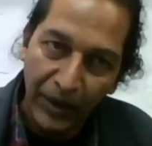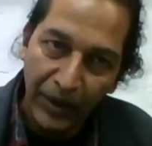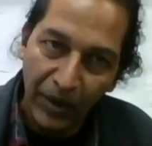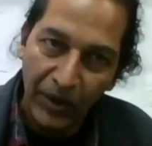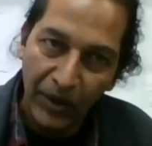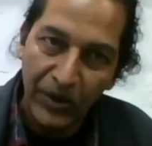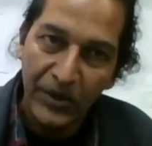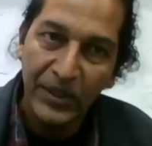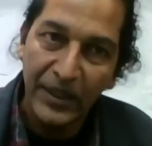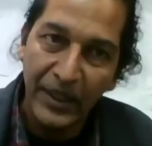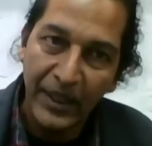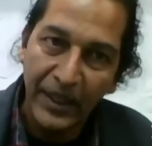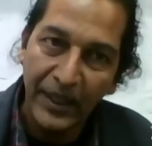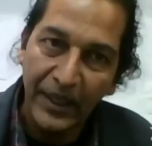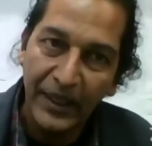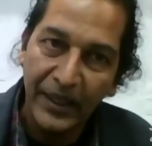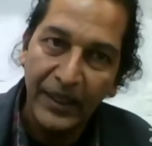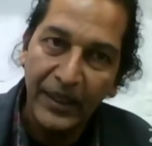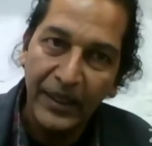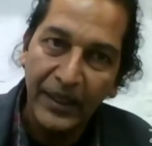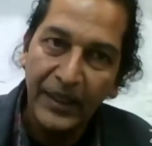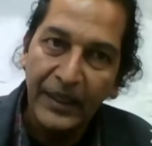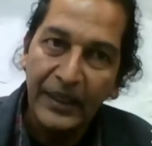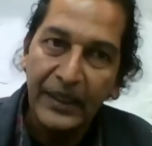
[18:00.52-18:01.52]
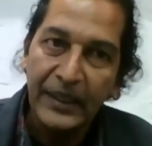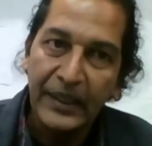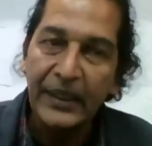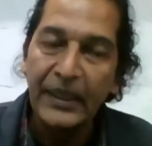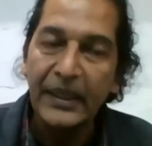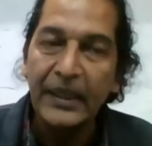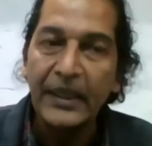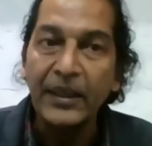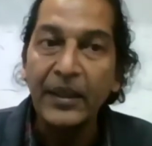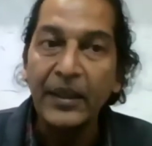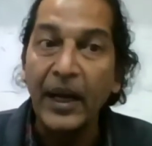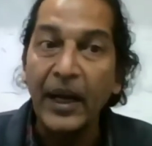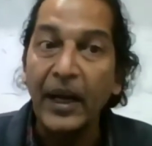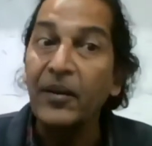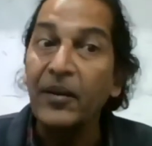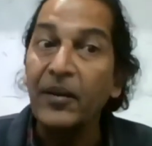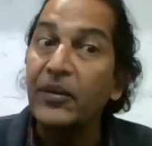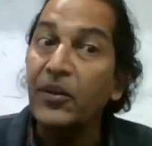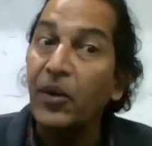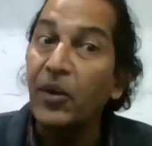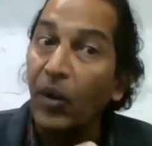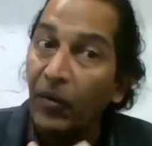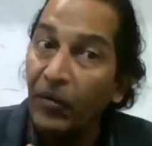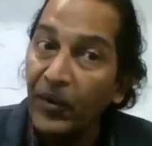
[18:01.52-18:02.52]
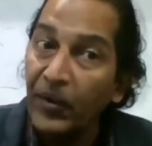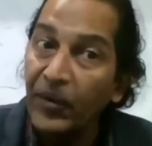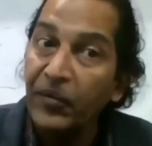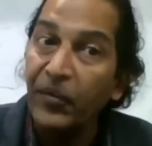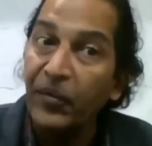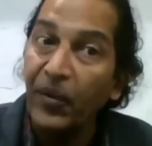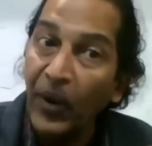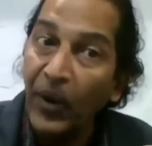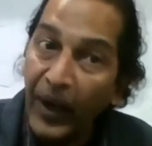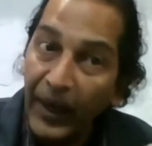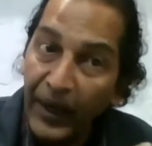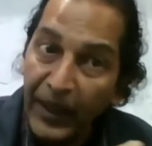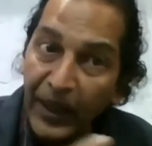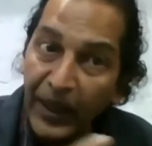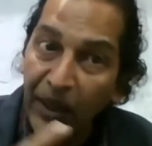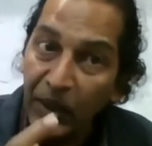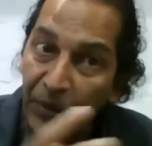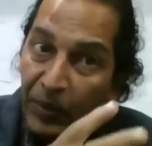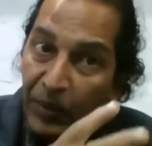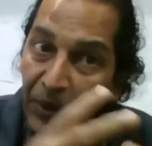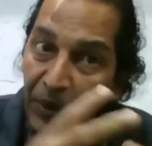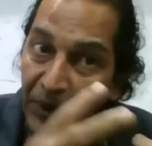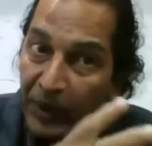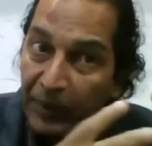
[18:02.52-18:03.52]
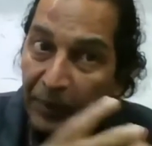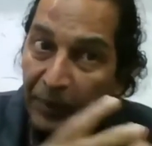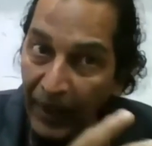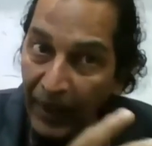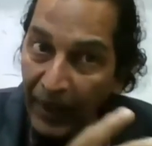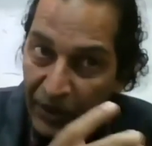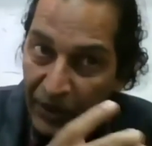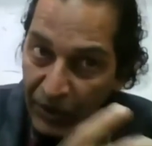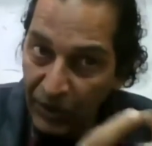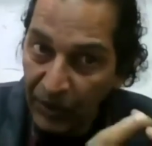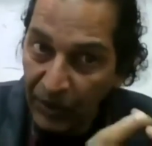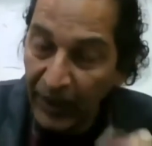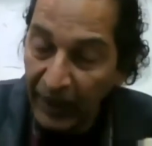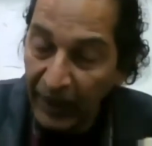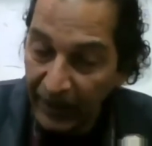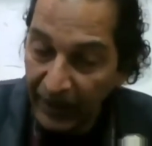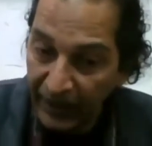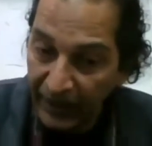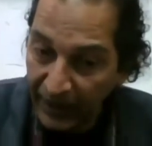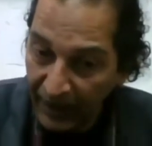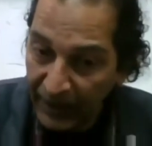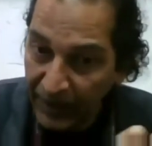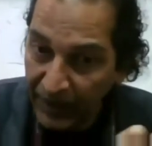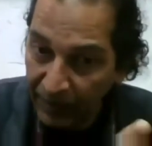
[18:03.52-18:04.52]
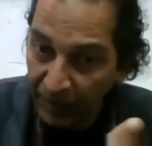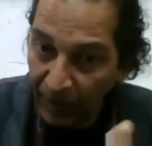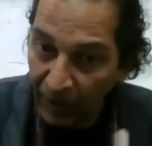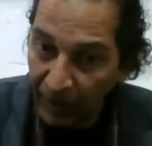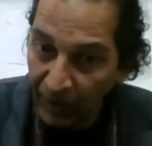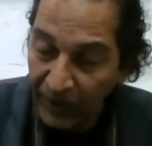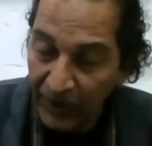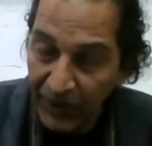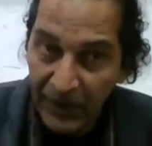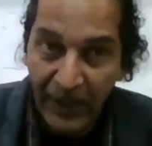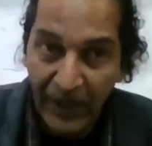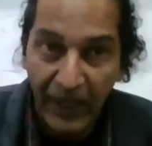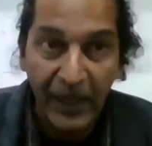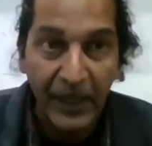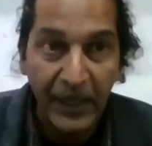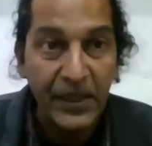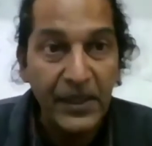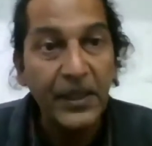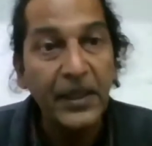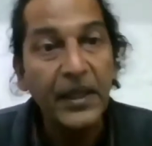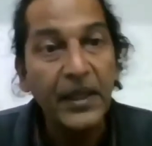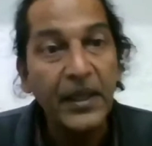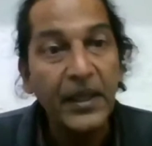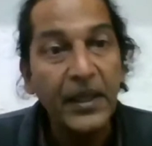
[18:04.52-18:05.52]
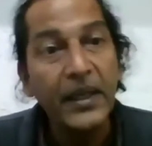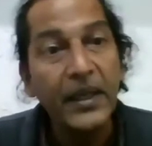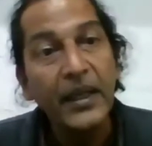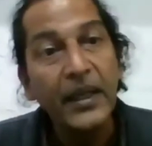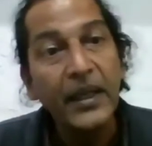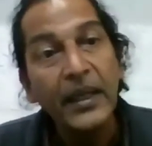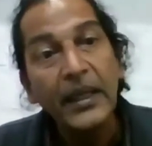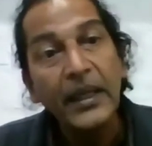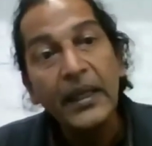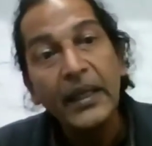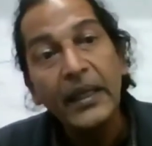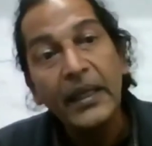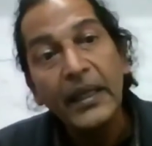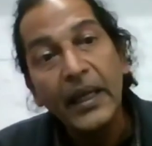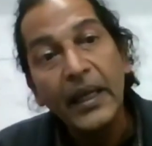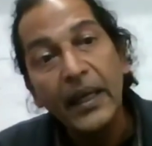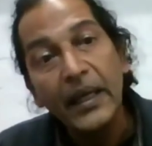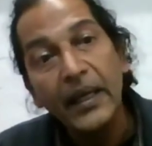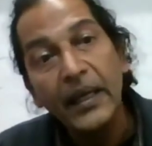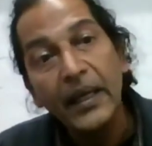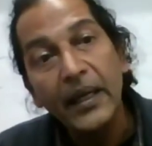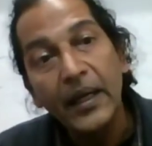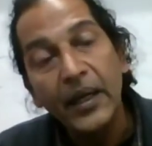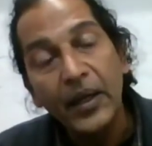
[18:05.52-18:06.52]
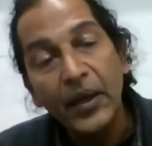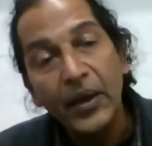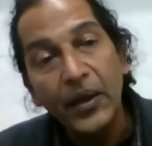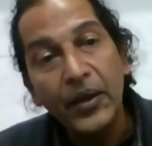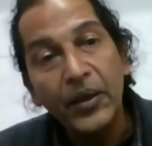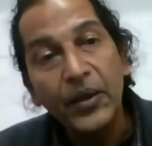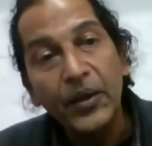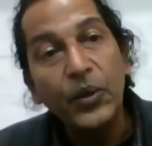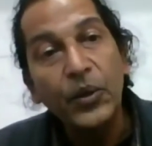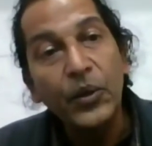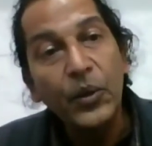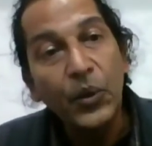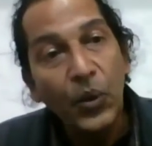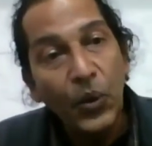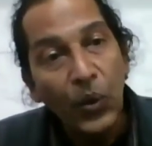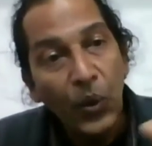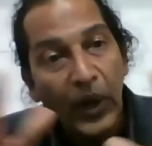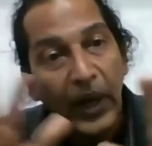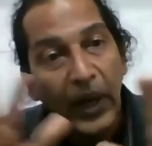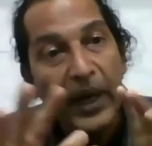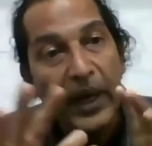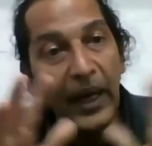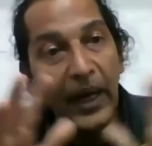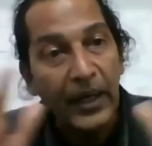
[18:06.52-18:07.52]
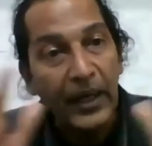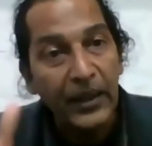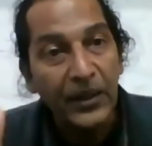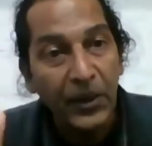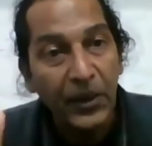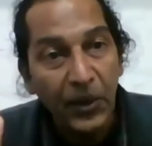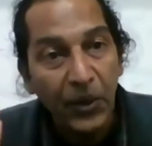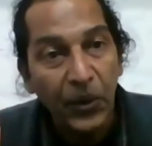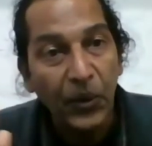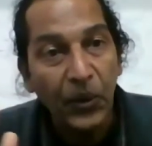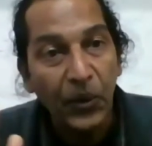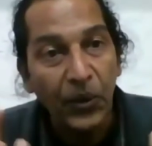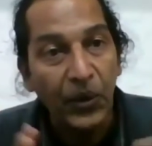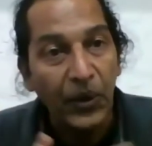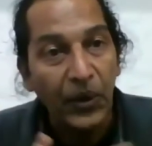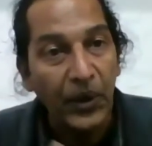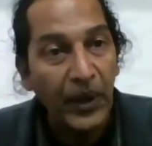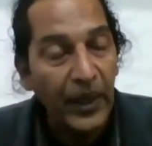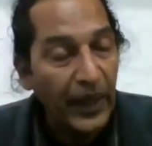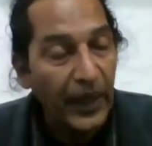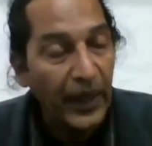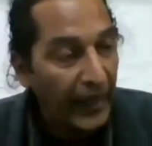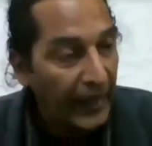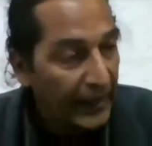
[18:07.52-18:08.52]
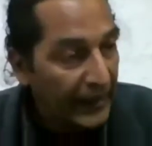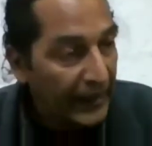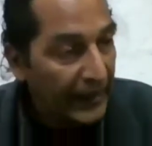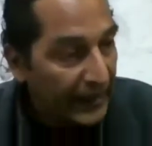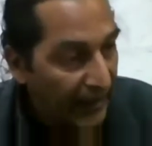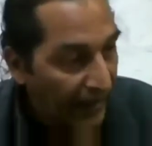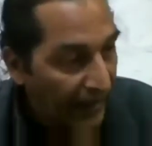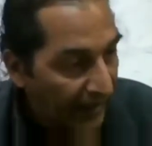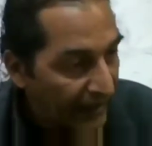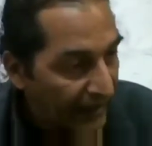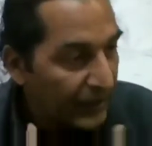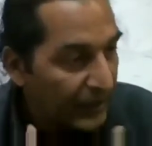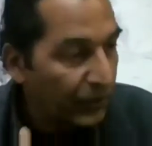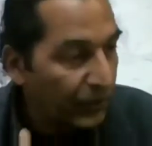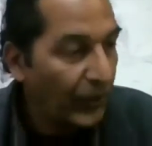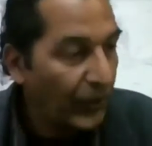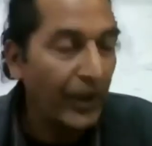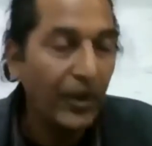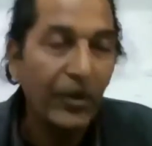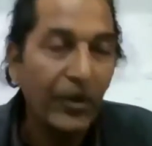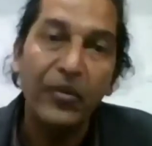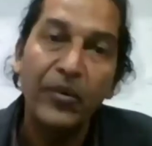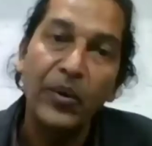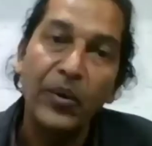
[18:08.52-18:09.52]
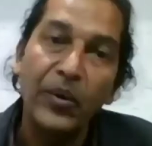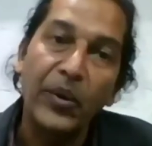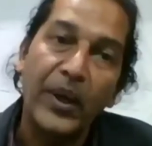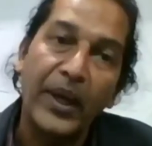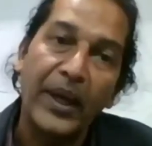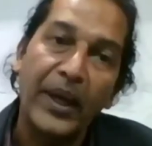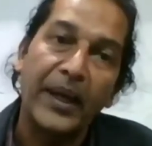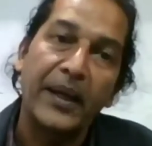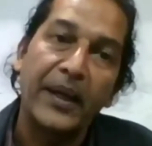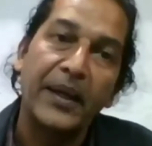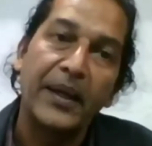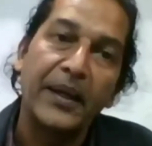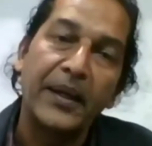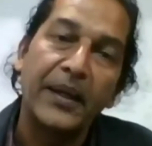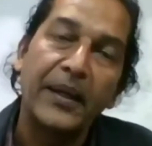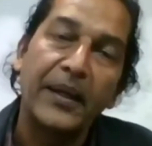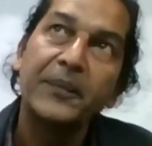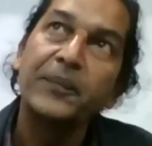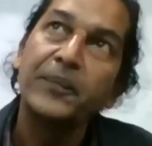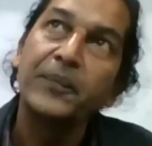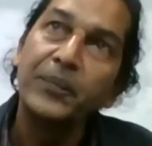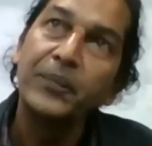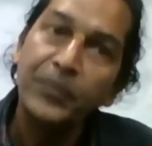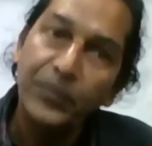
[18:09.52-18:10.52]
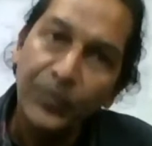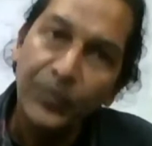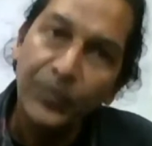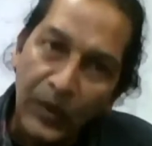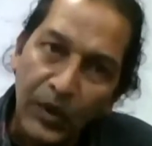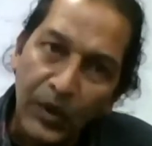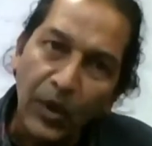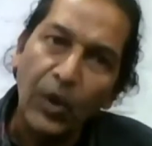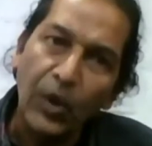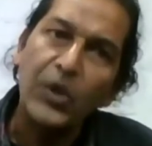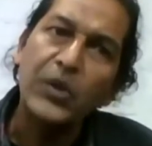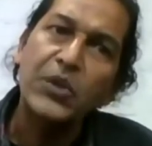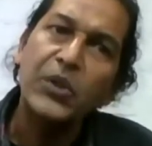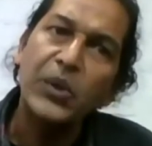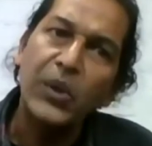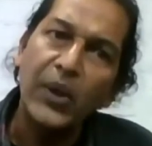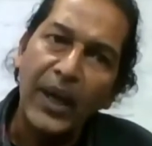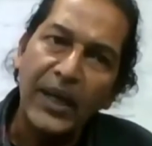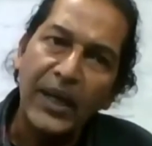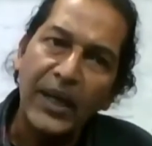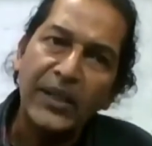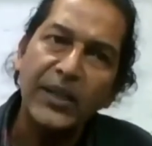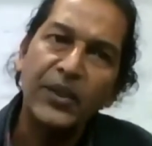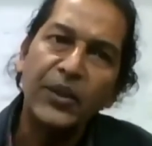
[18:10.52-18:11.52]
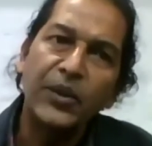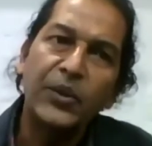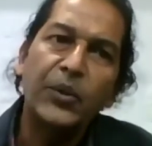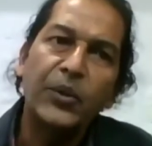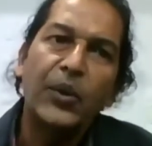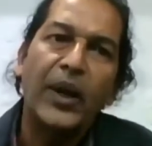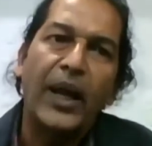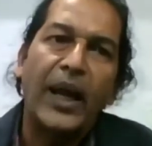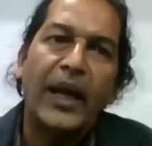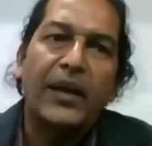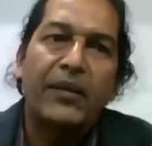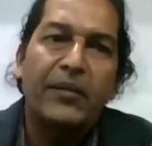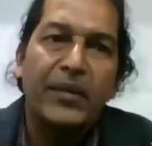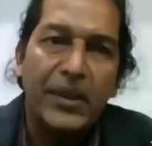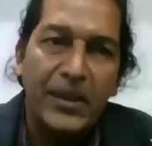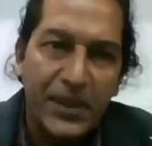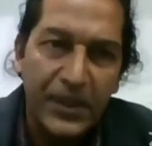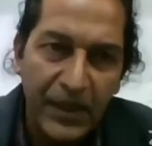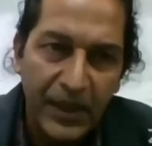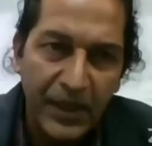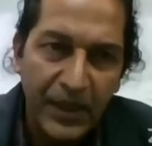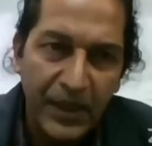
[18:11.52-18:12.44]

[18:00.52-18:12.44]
lost there, and often forgetting to put the parts together, that's modern science, you look at the whole. And that way of looking also has a new language.